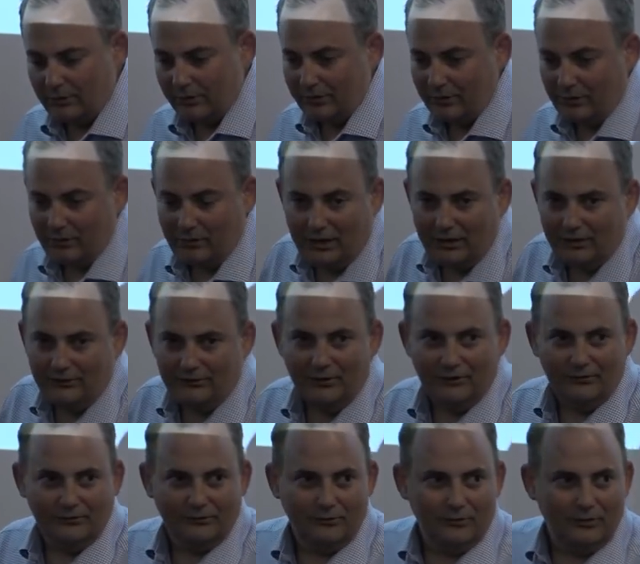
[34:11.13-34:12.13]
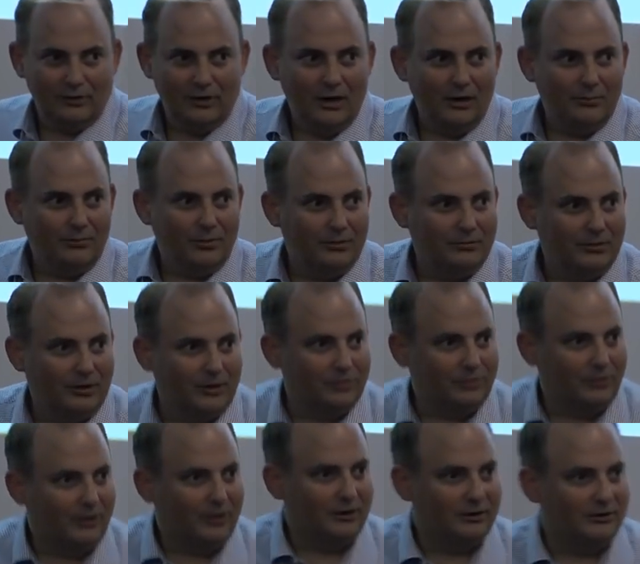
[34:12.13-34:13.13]
I thought, oh, I guess I screwed it up. I mean, I
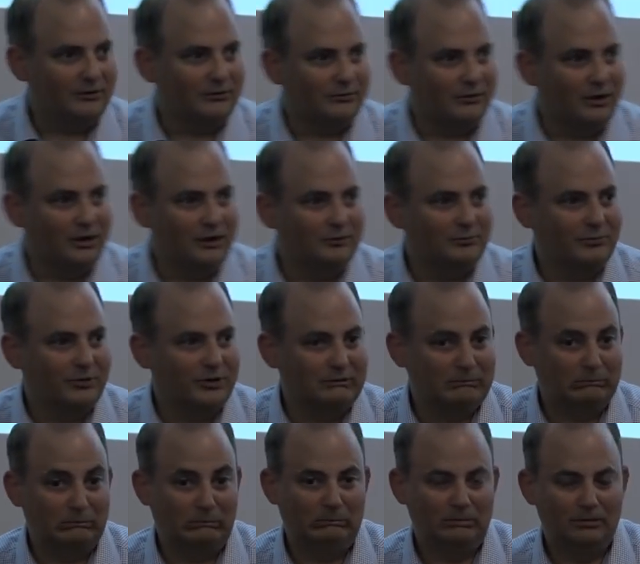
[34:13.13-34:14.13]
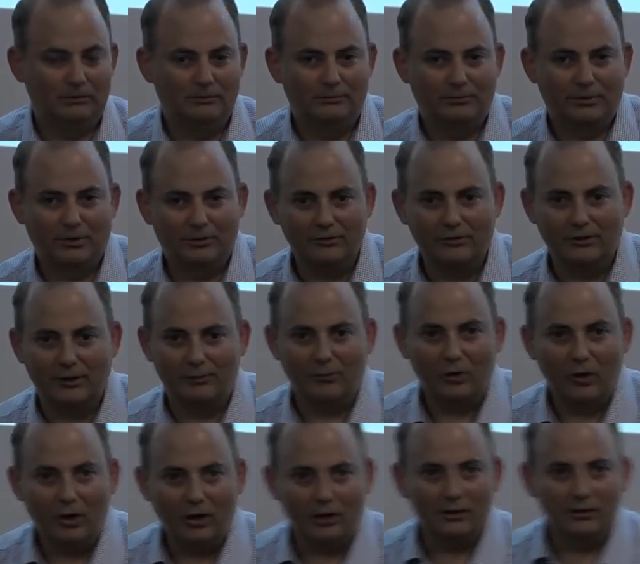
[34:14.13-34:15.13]
thought I did great, but apparently I'm
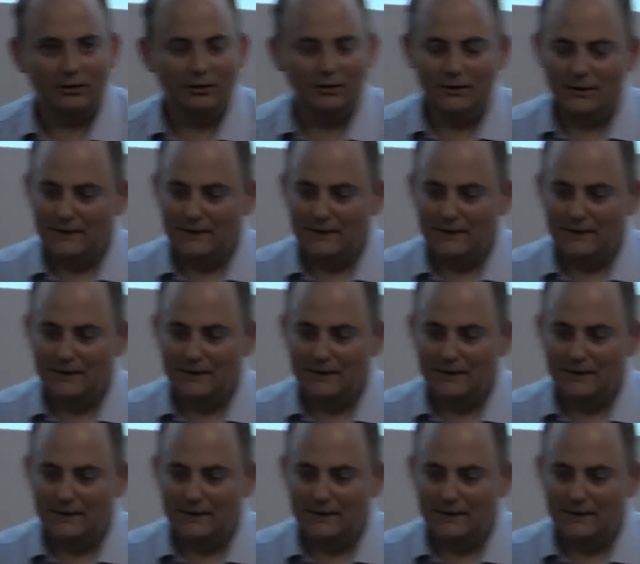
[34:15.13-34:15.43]
wrong.